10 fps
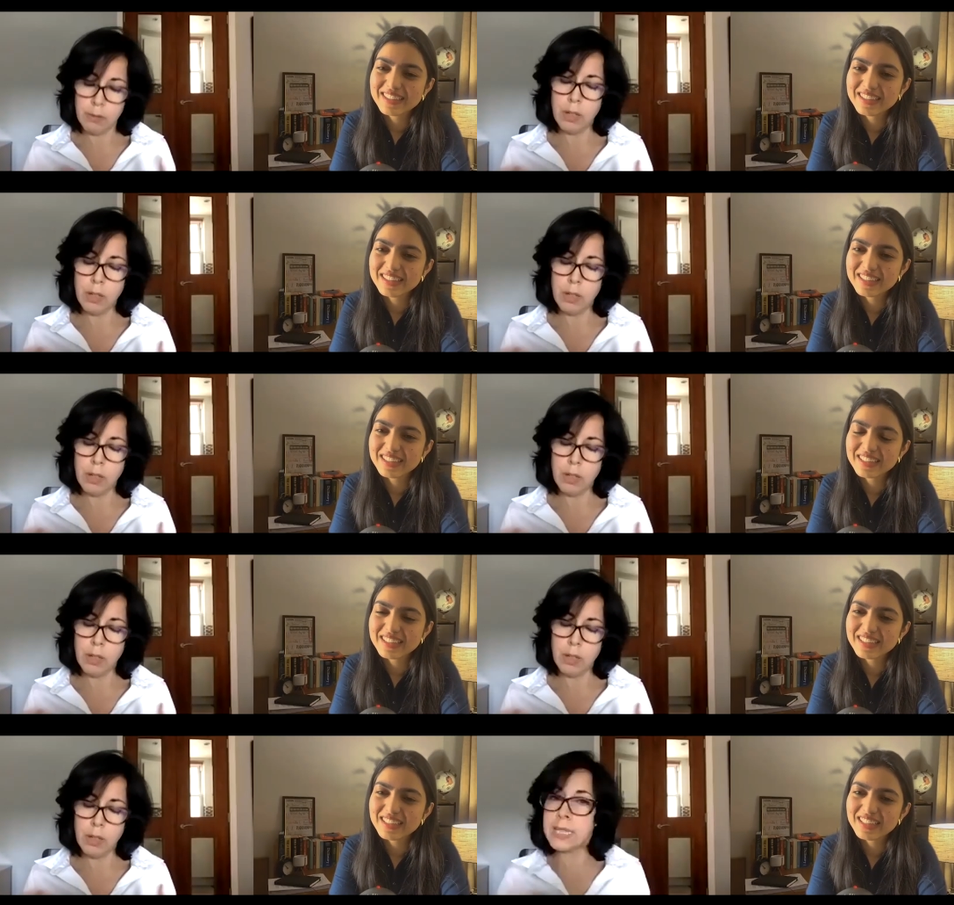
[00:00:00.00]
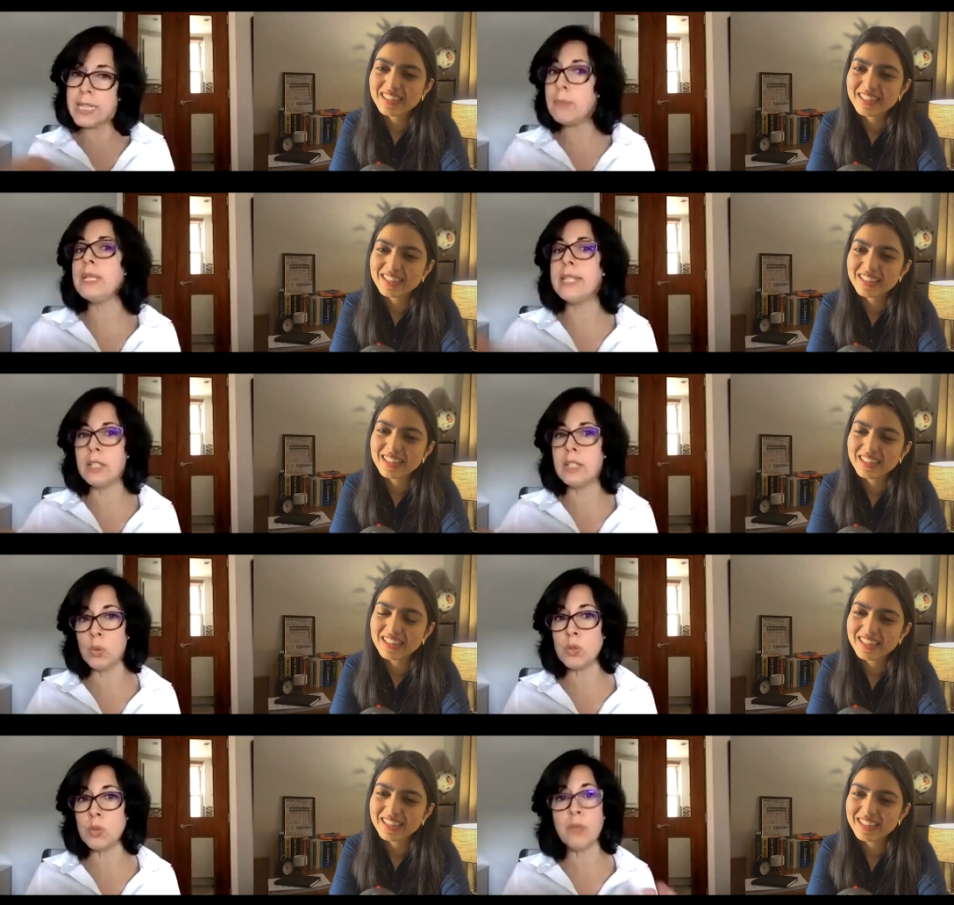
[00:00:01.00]
Speaker 1: I go through the books and I keep making
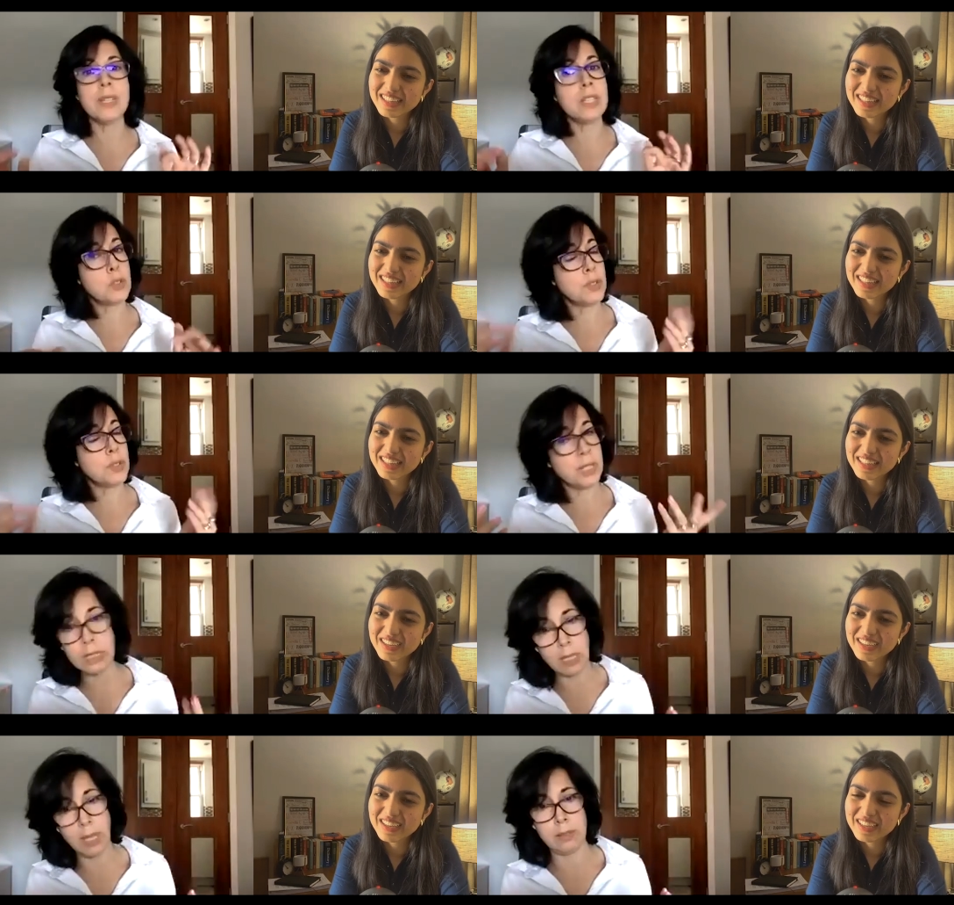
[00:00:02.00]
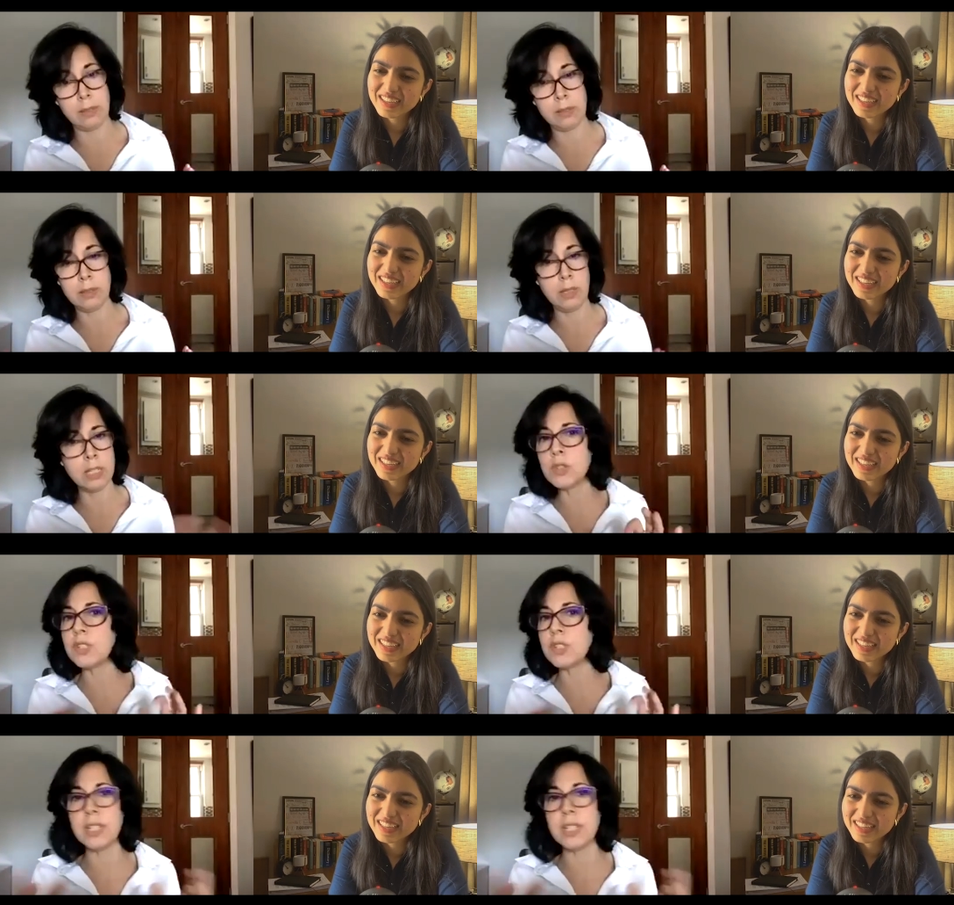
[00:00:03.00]
notes of interesting things,
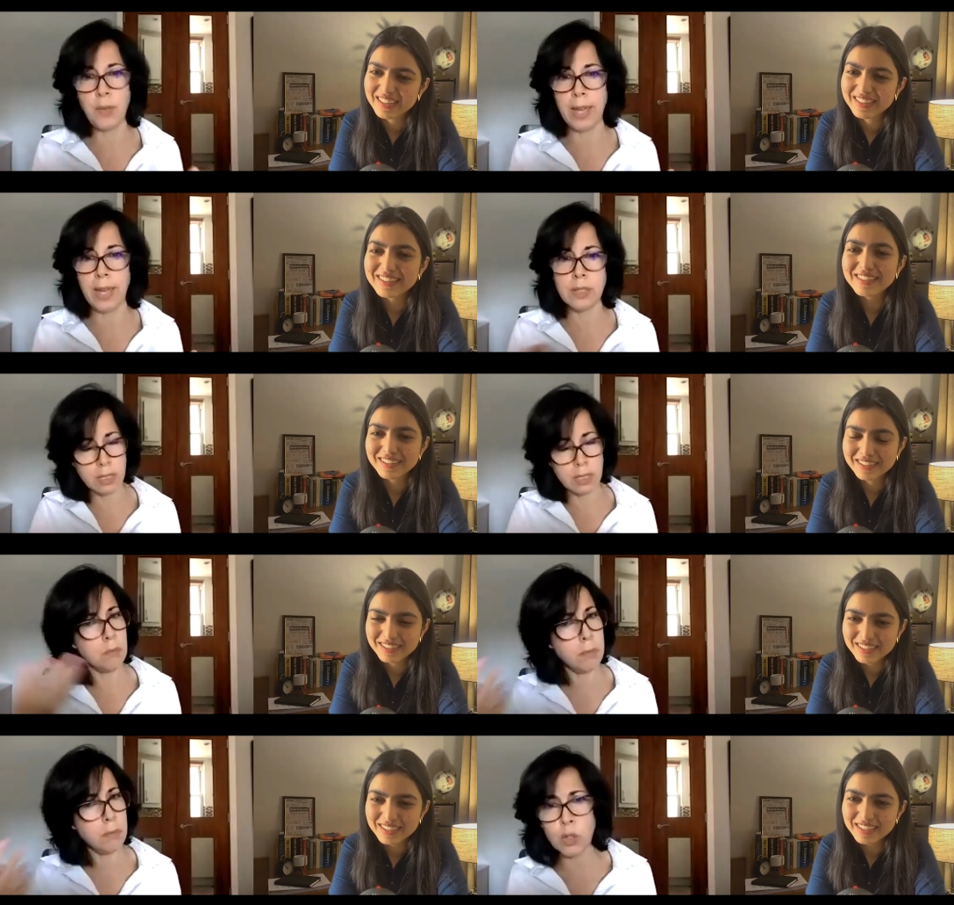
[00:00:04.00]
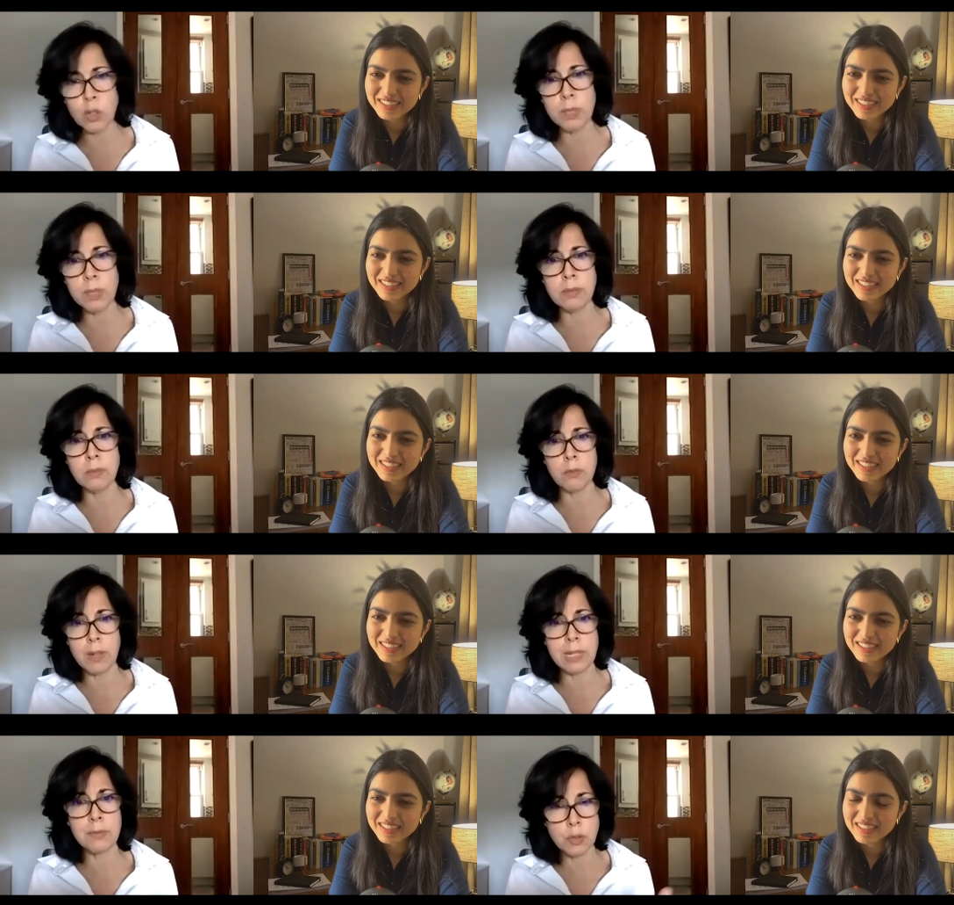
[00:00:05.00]
interesting facts that may not be
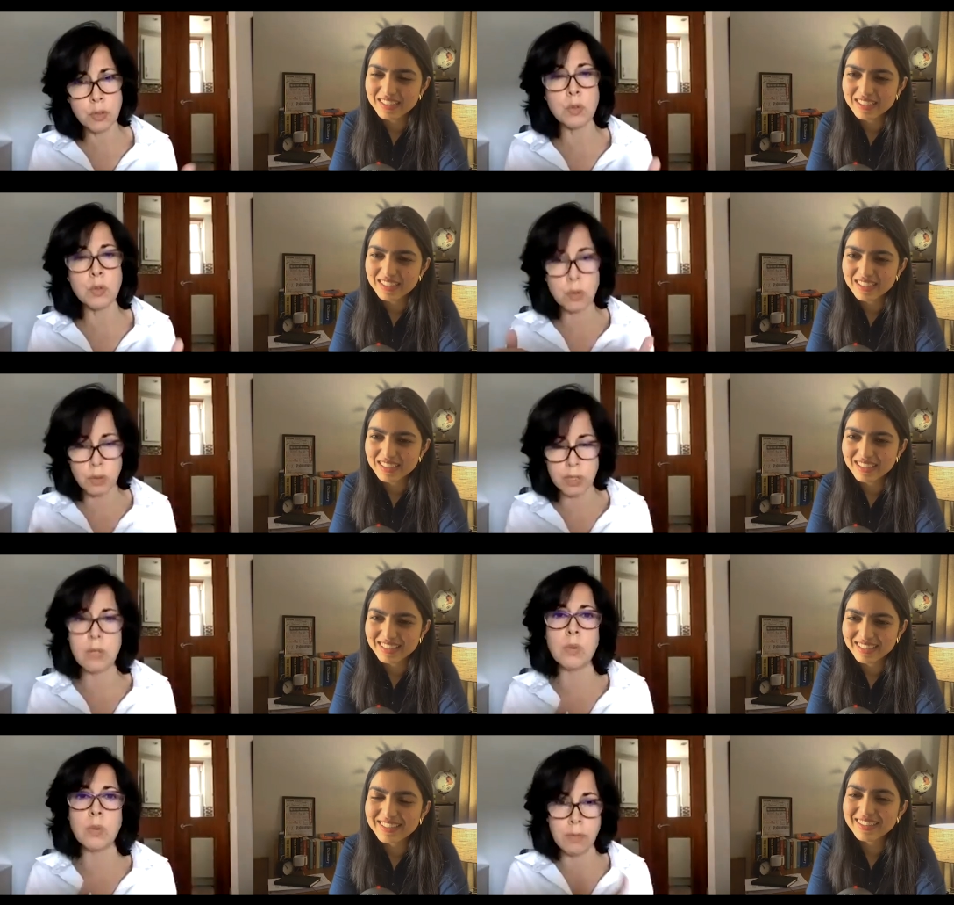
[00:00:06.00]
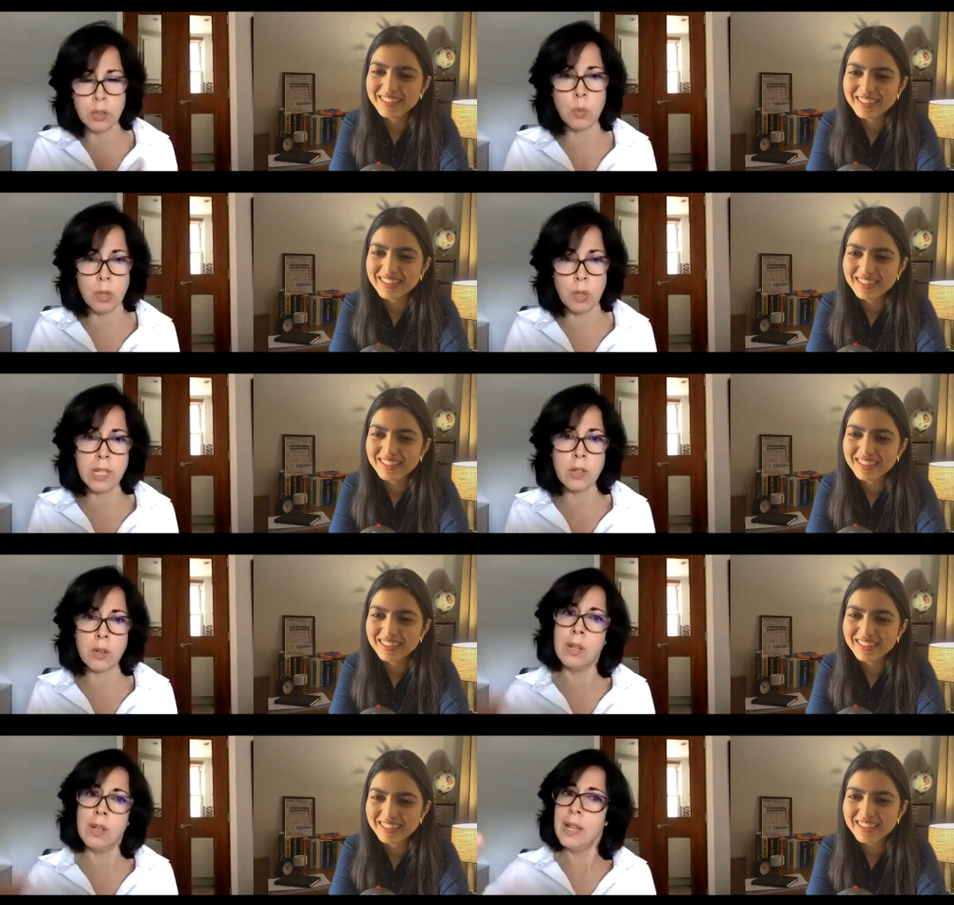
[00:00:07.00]
relevant to you today, whatever you're working on,
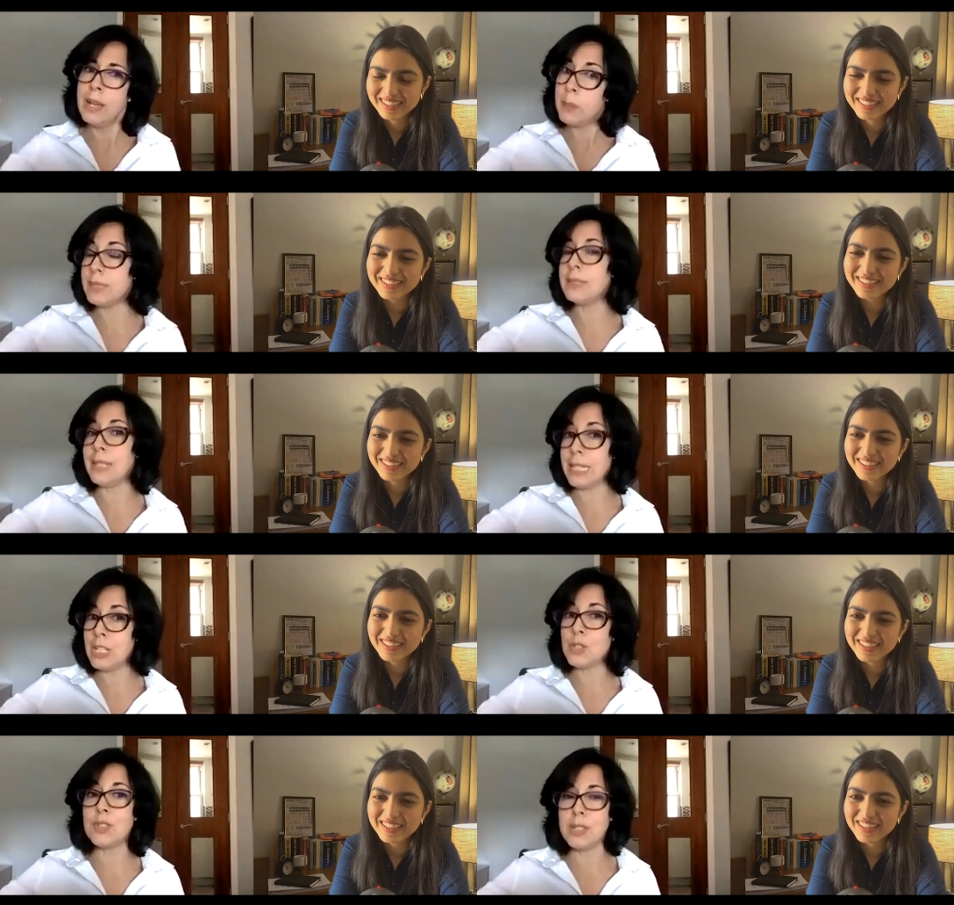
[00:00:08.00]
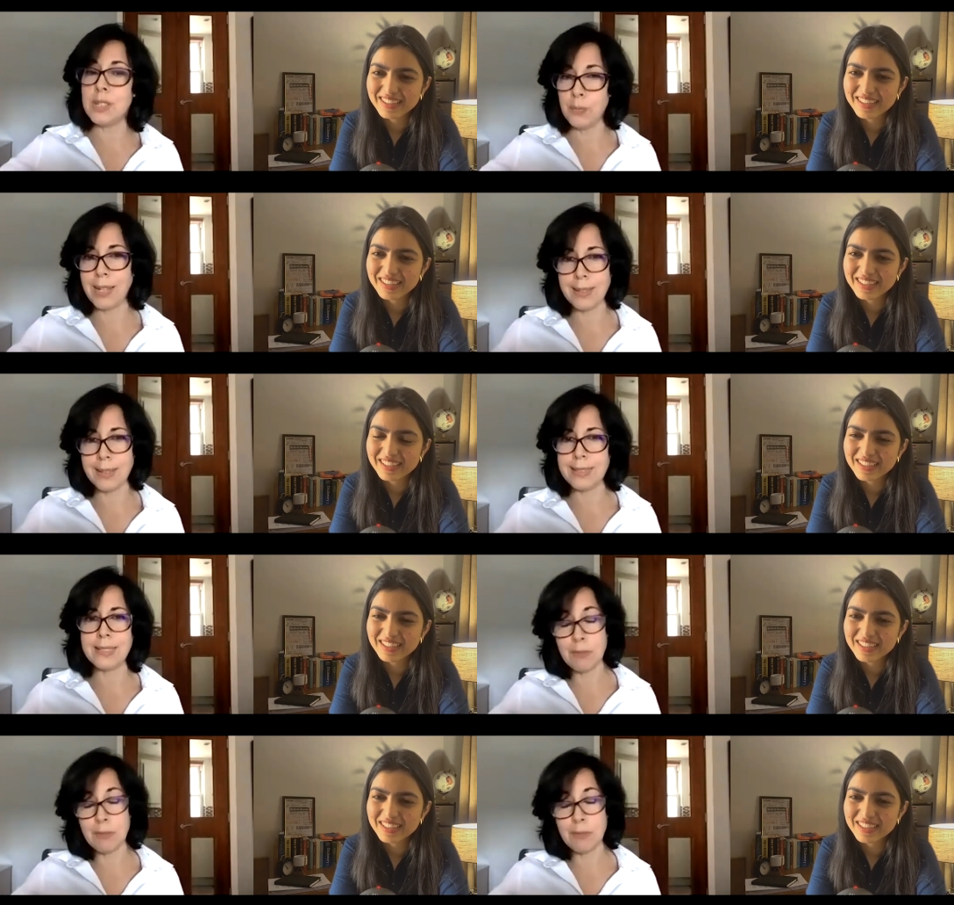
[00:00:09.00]
but it's an interesting fact in itself.